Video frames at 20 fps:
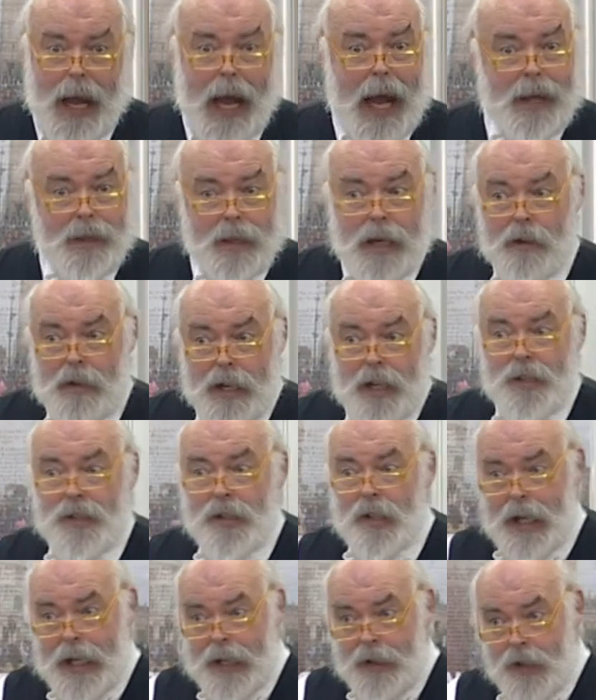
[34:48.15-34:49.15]
and there
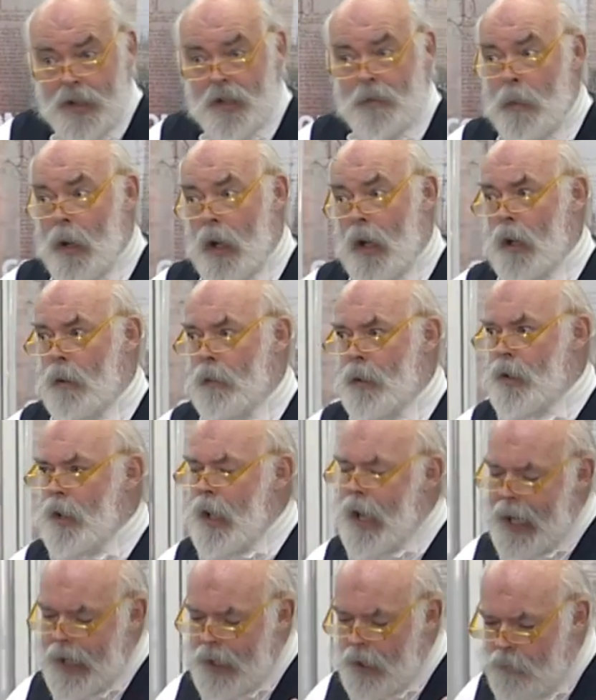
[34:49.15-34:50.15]
is, in this Parliament,
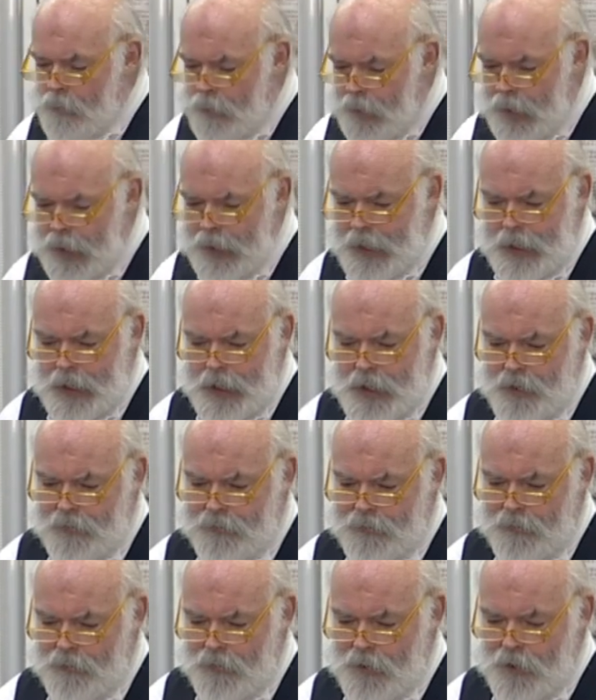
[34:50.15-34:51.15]
a completely
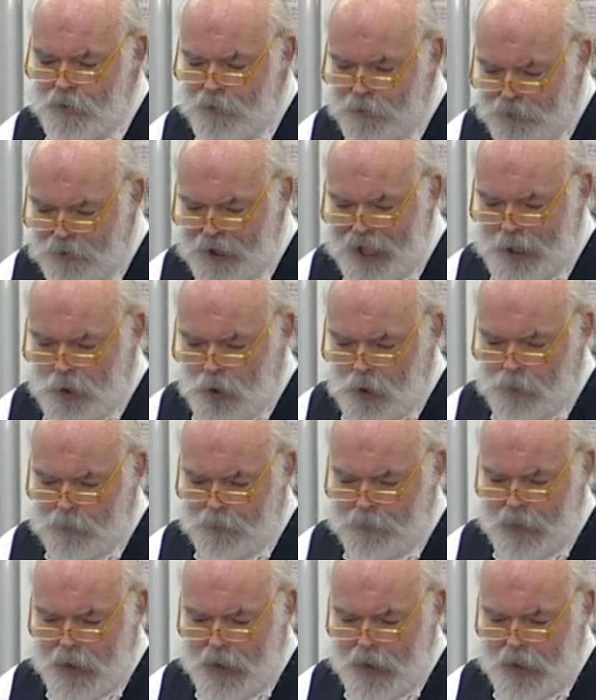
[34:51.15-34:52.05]
different feel.